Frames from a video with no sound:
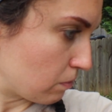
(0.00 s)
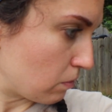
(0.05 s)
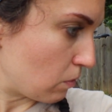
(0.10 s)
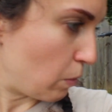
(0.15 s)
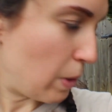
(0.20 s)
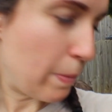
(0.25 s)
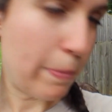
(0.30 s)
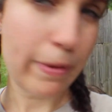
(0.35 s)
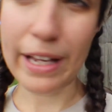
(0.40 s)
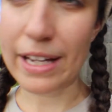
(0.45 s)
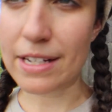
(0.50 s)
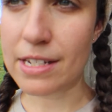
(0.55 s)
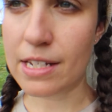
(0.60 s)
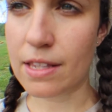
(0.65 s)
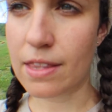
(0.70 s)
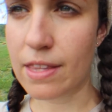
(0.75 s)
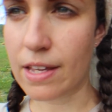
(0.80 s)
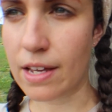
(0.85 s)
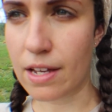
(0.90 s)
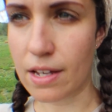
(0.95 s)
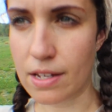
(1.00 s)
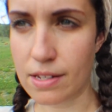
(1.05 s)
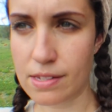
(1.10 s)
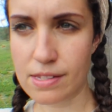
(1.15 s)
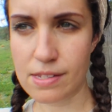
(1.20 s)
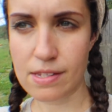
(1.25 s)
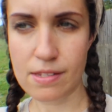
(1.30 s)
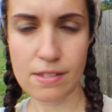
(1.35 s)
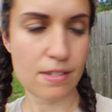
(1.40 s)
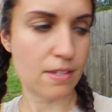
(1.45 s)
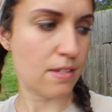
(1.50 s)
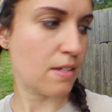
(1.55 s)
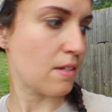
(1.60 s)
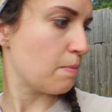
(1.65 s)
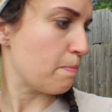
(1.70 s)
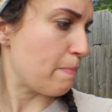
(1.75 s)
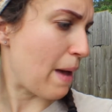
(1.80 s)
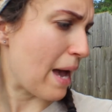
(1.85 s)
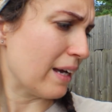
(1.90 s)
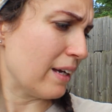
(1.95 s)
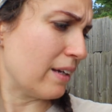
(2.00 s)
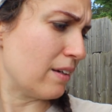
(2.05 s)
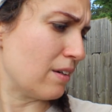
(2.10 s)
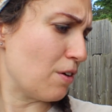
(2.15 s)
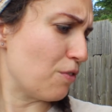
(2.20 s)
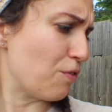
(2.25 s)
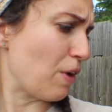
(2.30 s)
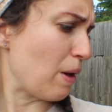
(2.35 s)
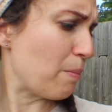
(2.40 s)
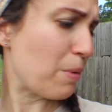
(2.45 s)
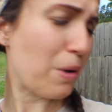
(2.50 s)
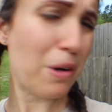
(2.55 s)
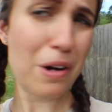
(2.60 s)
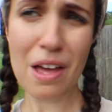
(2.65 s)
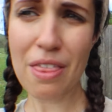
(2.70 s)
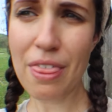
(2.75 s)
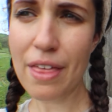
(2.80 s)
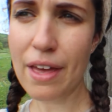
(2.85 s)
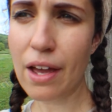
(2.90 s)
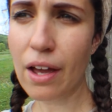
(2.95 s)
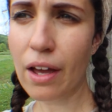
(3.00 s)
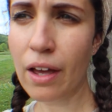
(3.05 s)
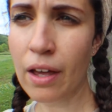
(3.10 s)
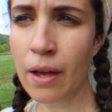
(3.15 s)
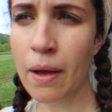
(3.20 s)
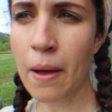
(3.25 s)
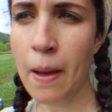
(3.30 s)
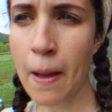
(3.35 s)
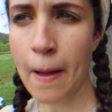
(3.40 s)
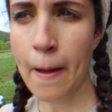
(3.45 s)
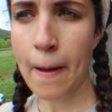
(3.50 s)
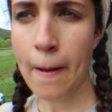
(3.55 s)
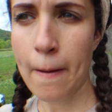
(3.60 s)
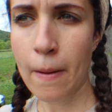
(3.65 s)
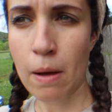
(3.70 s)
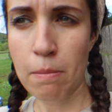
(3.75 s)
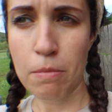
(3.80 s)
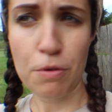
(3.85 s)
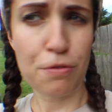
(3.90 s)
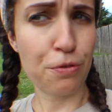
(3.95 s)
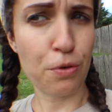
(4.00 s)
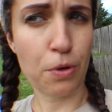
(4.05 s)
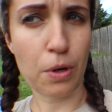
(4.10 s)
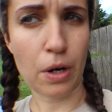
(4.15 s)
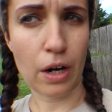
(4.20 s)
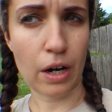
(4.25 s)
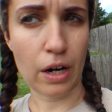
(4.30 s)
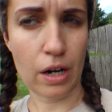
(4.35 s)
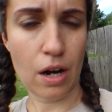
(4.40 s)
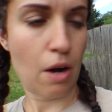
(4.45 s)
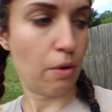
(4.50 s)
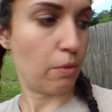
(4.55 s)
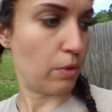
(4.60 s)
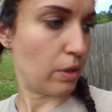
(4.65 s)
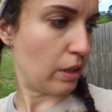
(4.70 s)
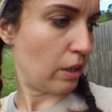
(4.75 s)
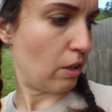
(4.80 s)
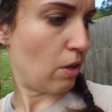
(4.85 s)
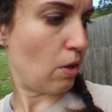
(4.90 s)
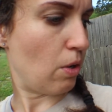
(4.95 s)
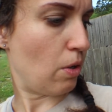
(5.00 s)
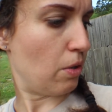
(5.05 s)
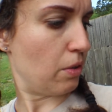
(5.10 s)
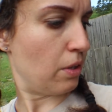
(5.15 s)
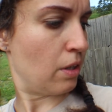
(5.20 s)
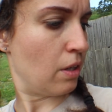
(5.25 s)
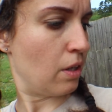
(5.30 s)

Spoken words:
We planted this back in November, I think, before it got really cold.